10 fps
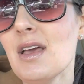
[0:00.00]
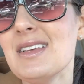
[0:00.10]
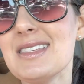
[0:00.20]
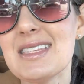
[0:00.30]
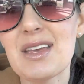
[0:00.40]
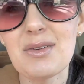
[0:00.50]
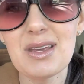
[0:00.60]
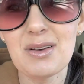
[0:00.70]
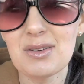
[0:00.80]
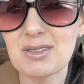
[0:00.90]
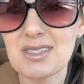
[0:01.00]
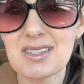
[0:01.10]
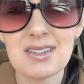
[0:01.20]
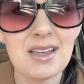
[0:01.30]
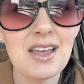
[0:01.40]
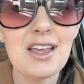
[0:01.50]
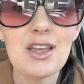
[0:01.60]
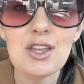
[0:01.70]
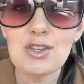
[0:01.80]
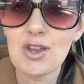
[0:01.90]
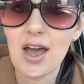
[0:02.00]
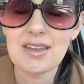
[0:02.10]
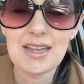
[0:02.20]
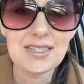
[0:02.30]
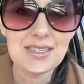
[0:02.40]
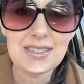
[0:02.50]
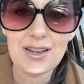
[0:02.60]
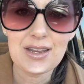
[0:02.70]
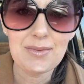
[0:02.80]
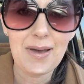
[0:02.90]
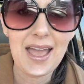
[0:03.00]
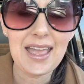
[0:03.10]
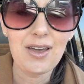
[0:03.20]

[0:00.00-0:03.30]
Cereals, not necessary to buy at